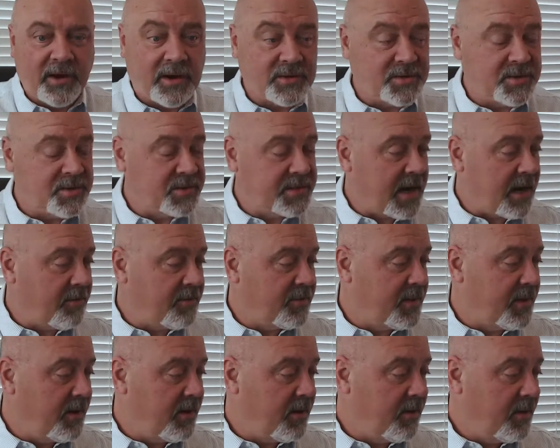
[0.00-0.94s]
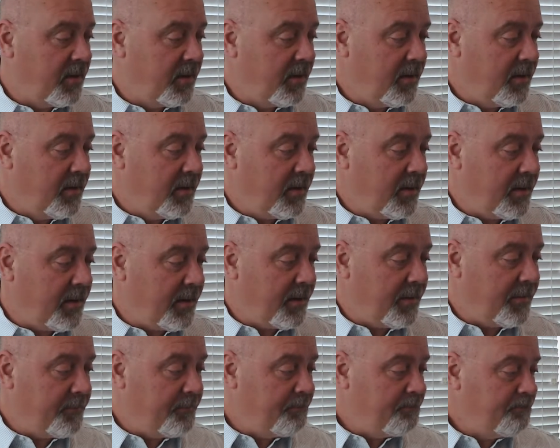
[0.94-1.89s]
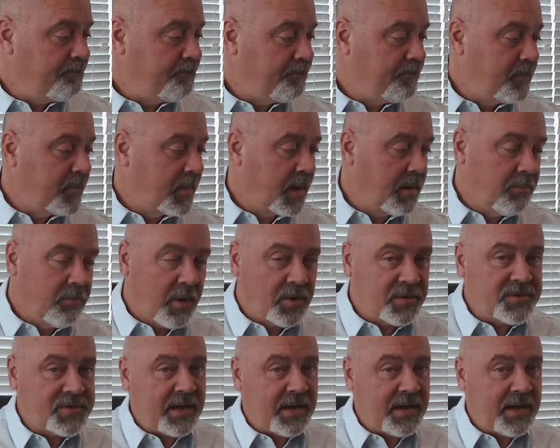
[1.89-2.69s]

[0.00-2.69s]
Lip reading: else is out there. Most